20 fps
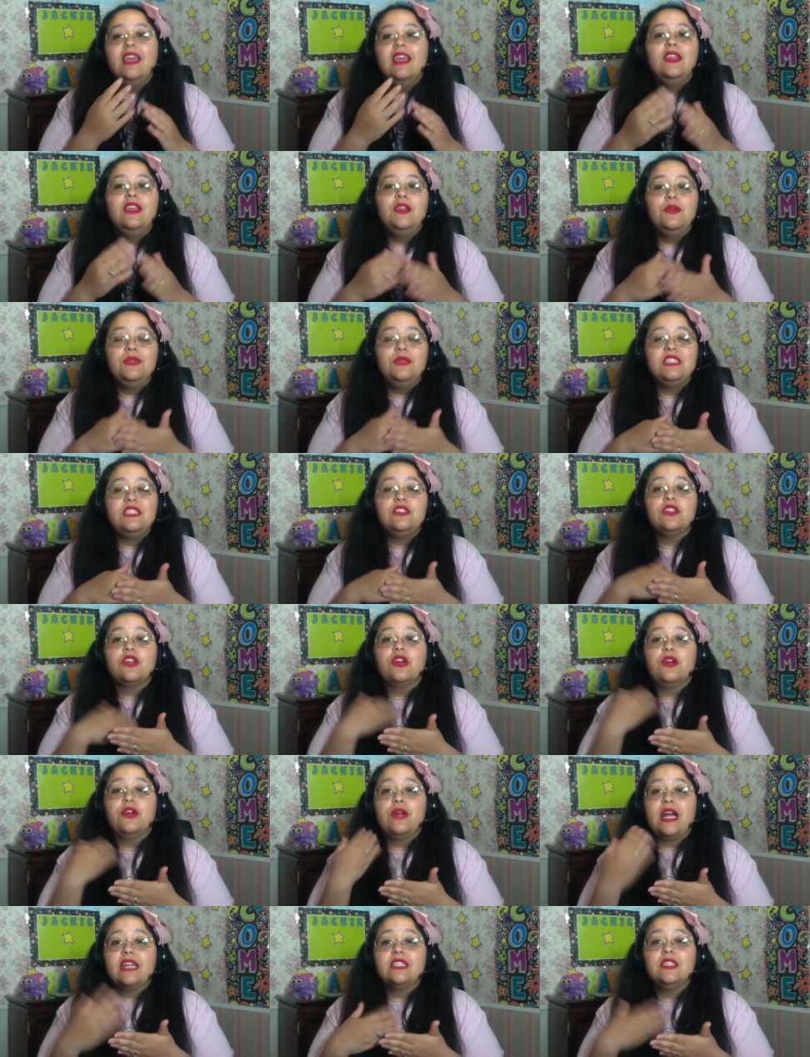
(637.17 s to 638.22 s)
You need to
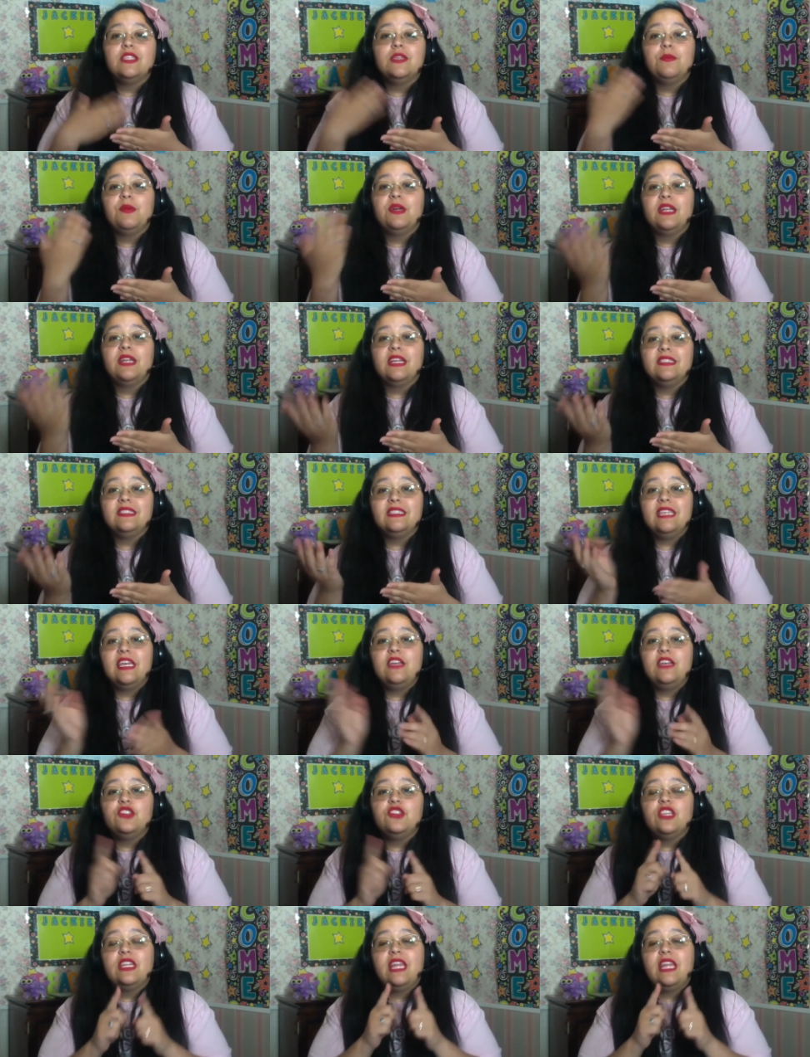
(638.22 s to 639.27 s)
correct the
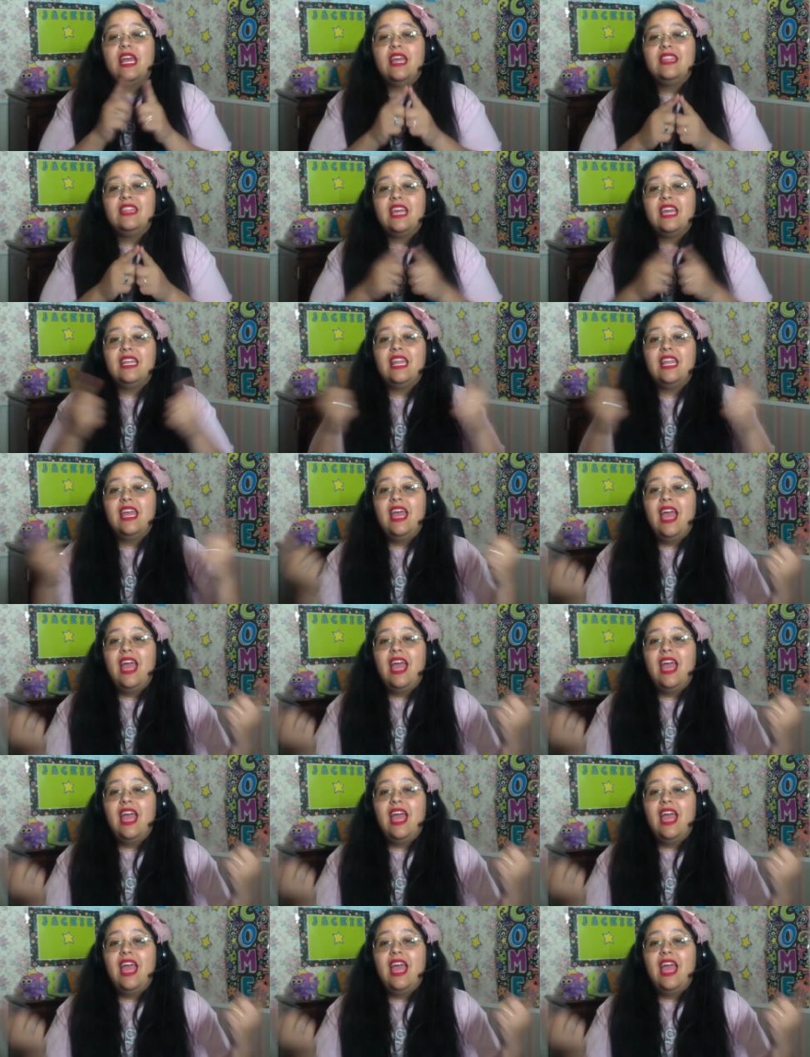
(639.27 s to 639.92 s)
pronunciation and then